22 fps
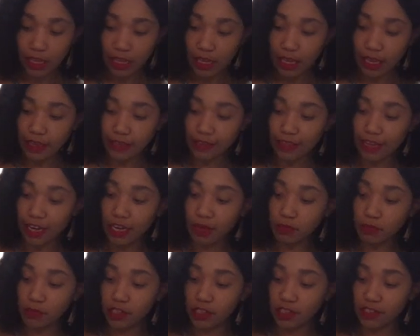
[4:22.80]
and set them
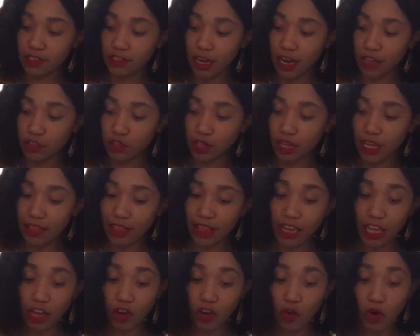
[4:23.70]
to the side so that they
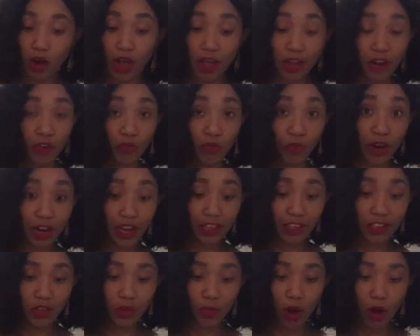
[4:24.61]
can go ahead and
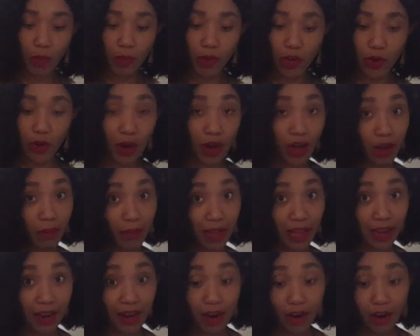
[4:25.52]
rest while we go ahead and
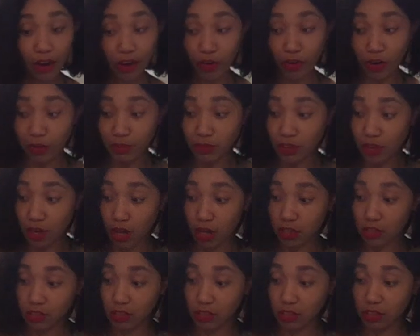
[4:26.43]
make our cream
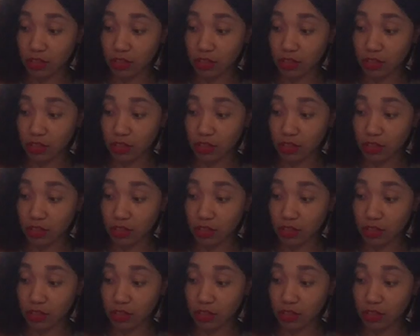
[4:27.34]
sauce.